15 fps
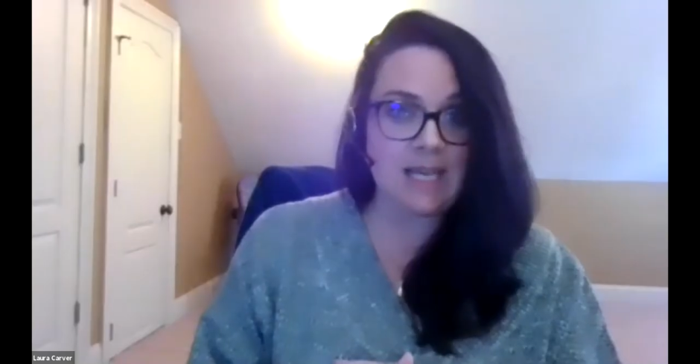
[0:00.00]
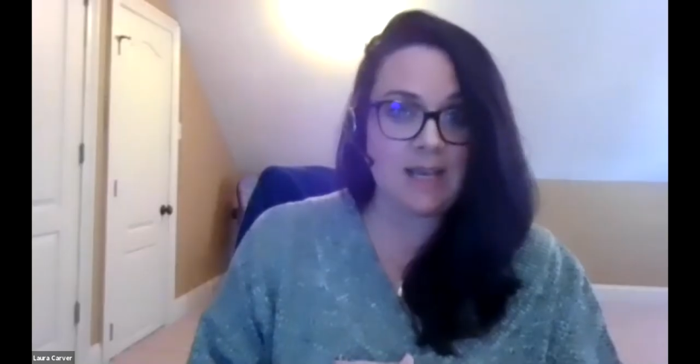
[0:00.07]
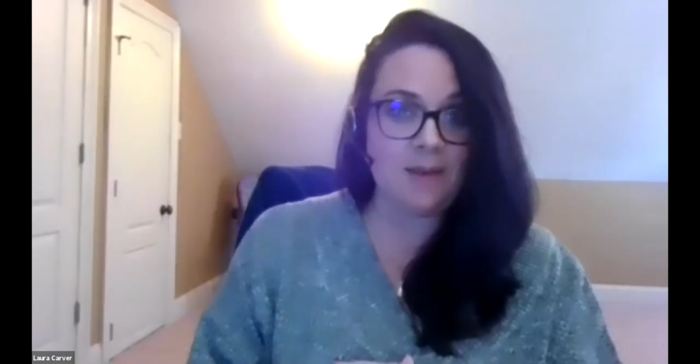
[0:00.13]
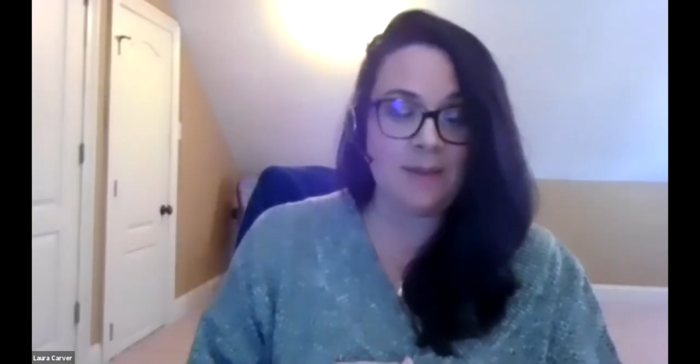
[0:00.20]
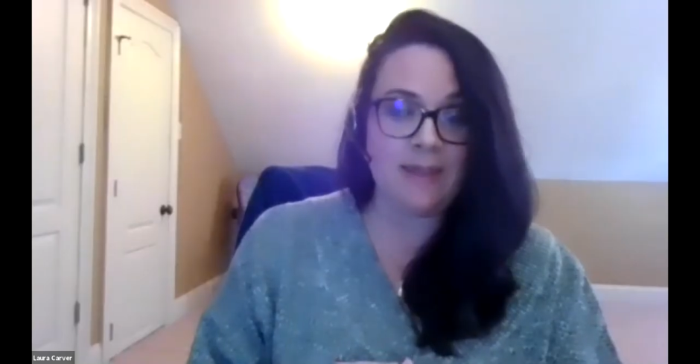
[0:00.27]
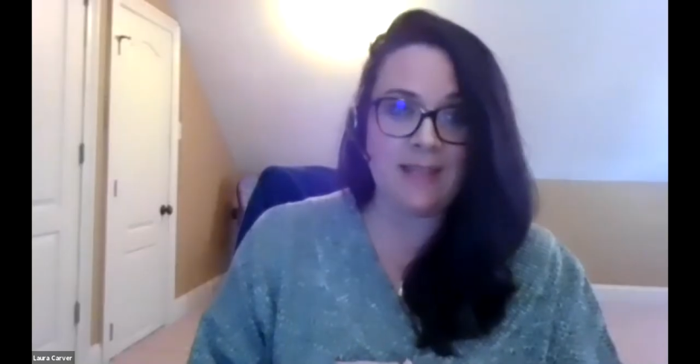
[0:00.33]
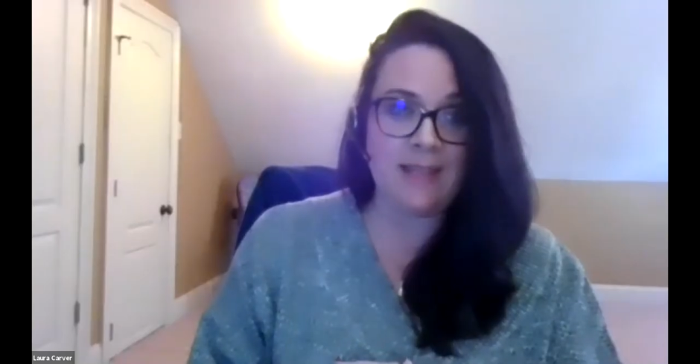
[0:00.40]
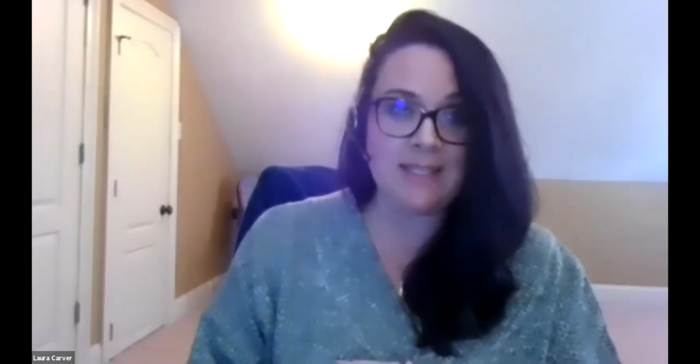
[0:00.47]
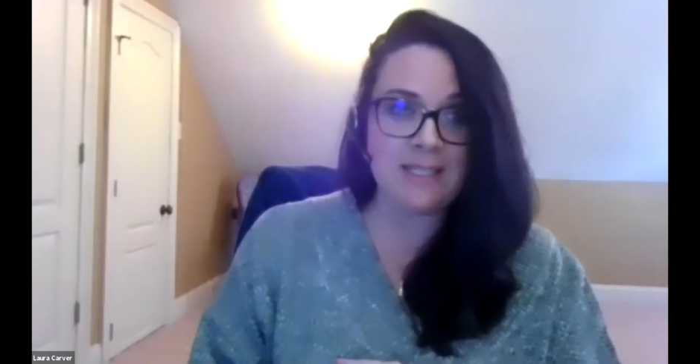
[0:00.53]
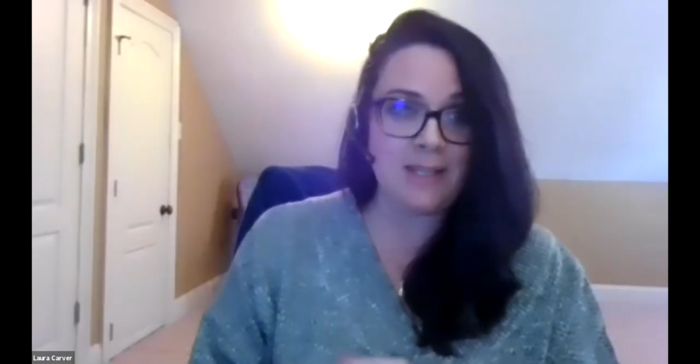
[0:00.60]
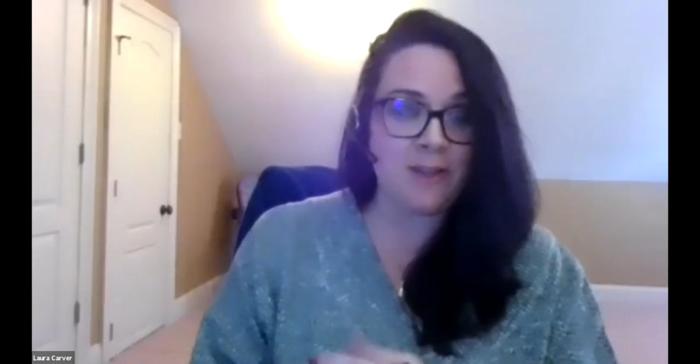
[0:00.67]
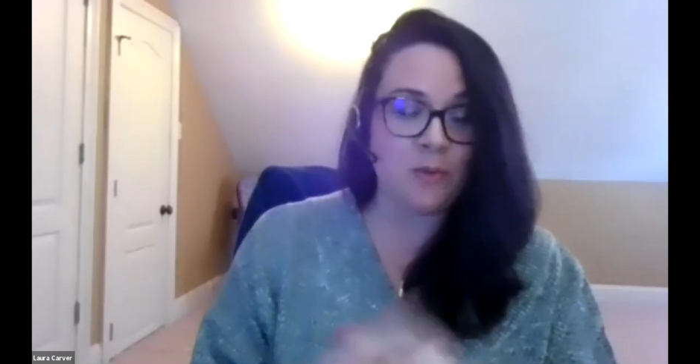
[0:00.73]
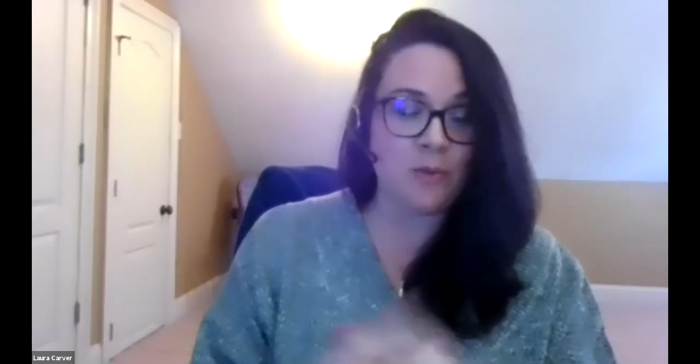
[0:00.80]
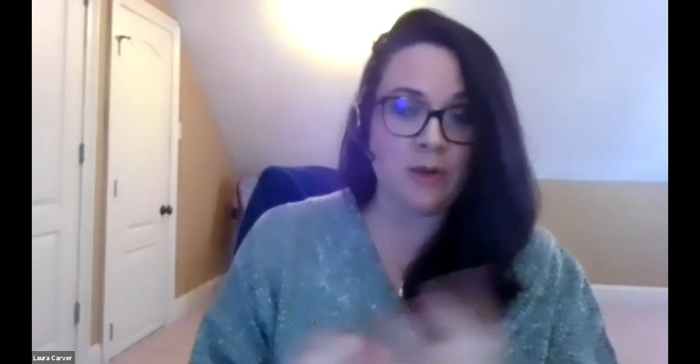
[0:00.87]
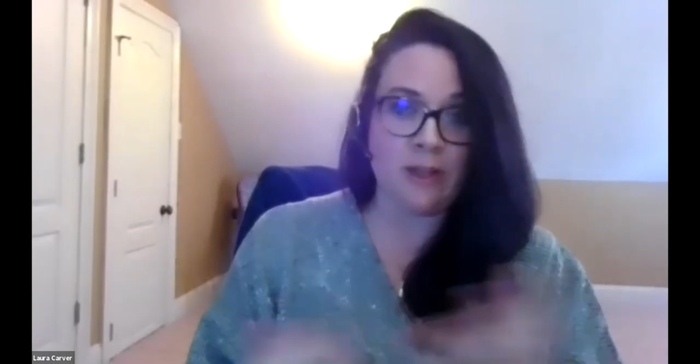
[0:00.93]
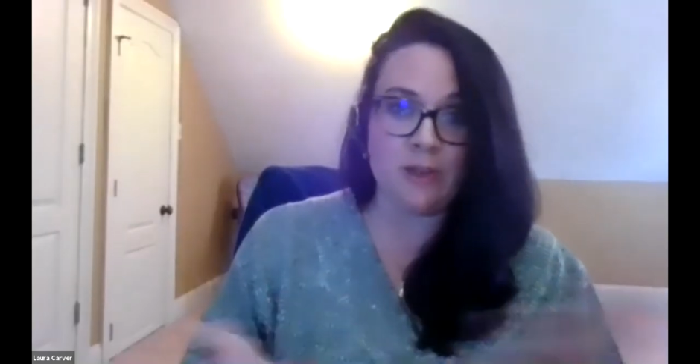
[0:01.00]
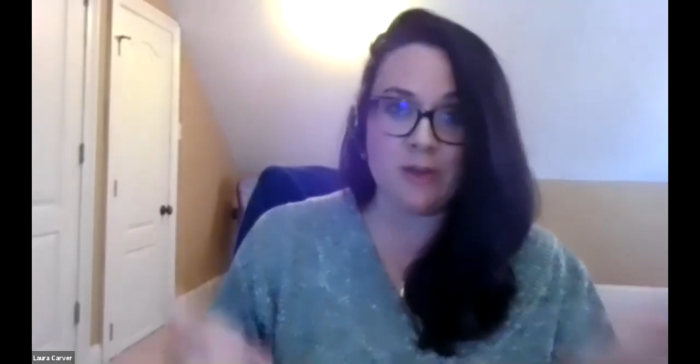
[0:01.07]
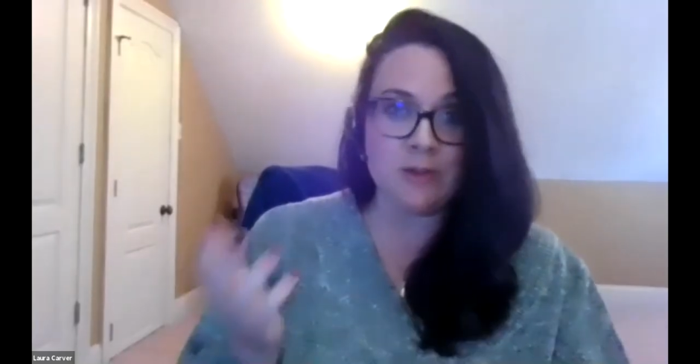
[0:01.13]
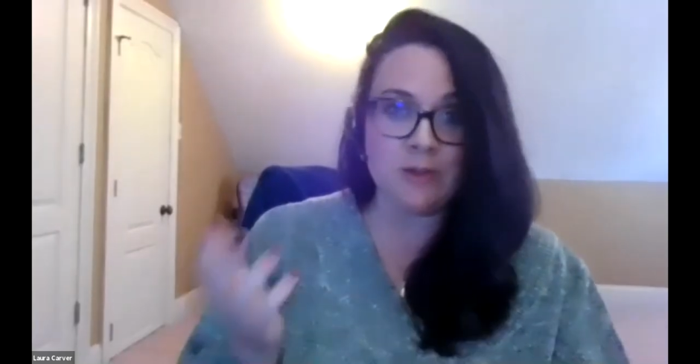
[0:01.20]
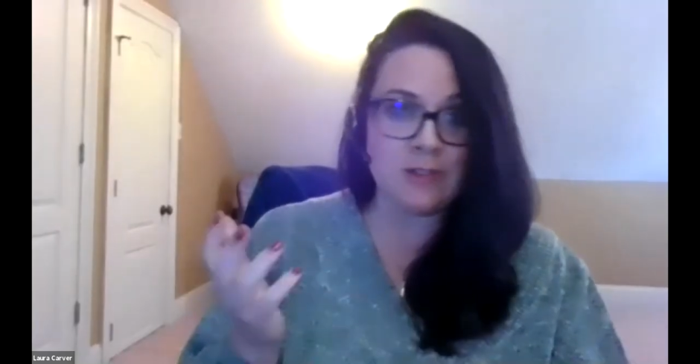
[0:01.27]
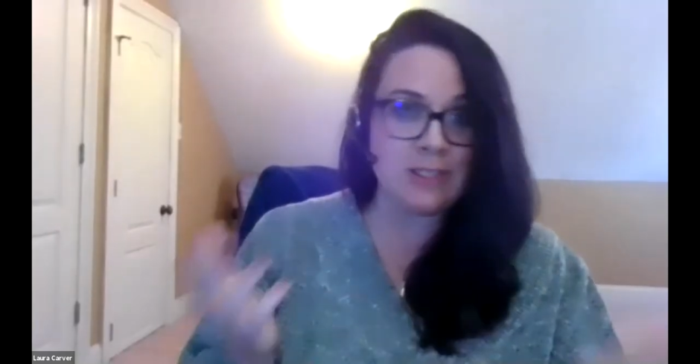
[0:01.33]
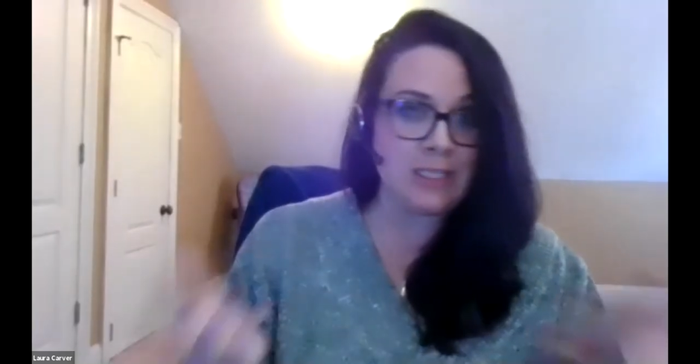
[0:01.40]
And that's another one of
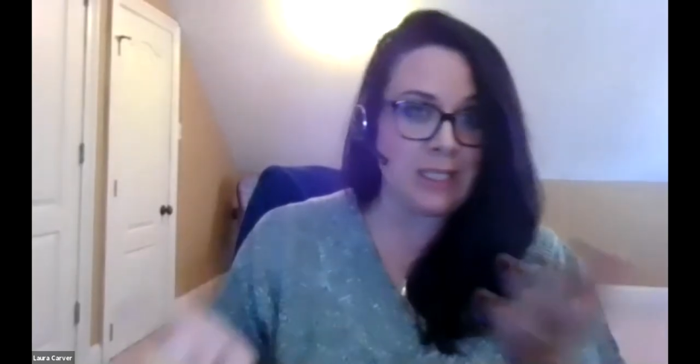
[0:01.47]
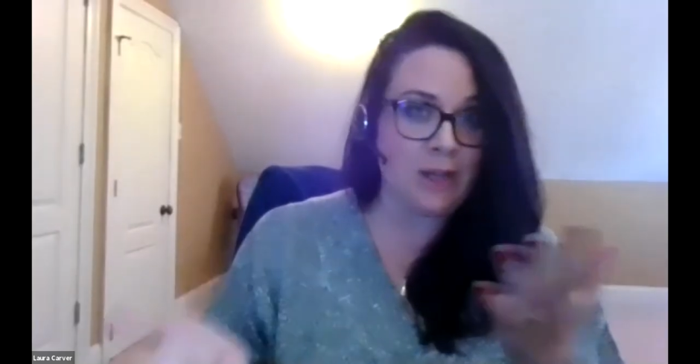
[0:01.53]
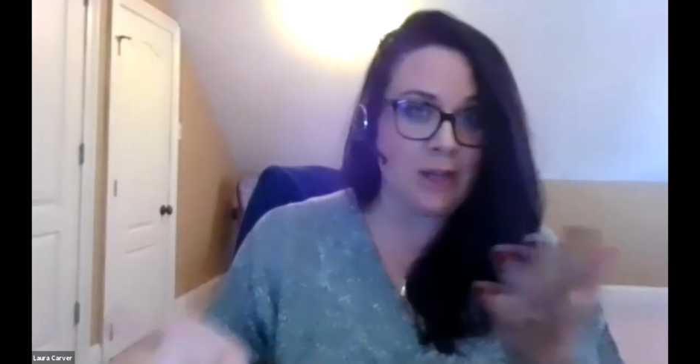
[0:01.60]
those,